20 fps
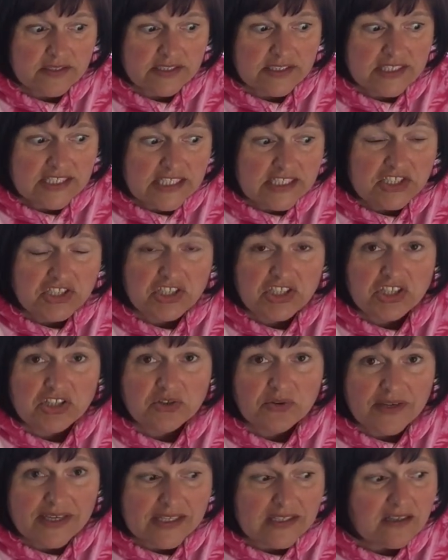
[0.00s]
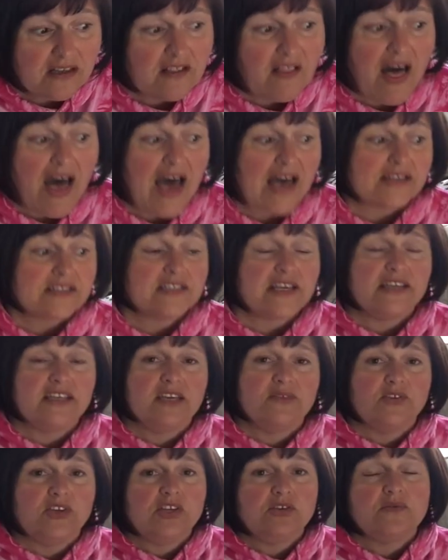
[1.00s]
teaching you in class and
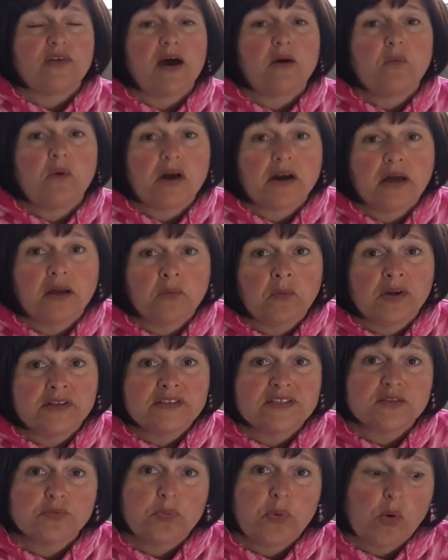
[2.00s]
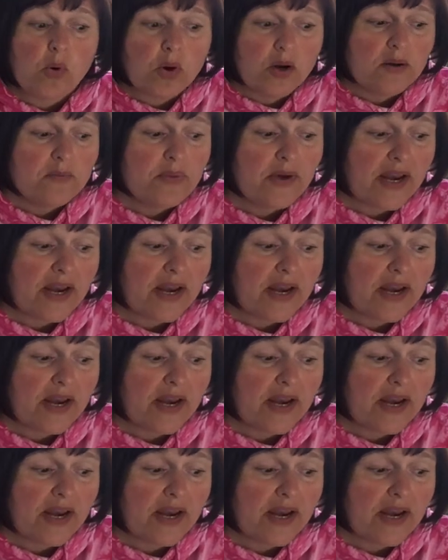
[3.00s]
giving you that one-on-one support,